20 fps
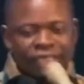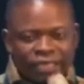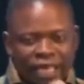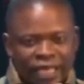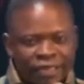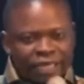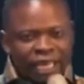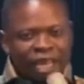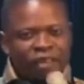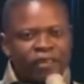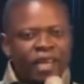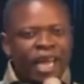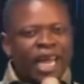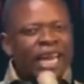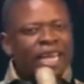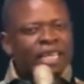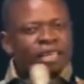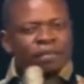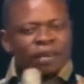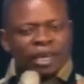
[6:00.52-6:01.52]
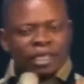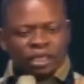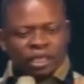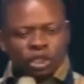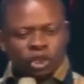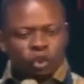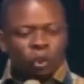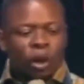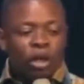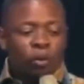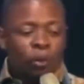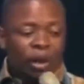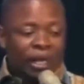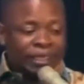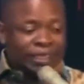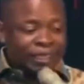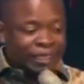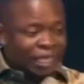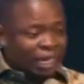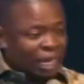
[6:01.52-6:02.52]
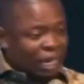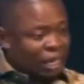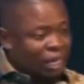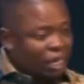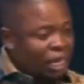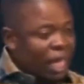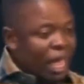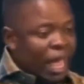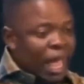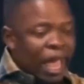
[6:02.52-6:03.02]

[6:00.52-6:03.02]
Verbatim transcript: just having an advantage where you were a sinner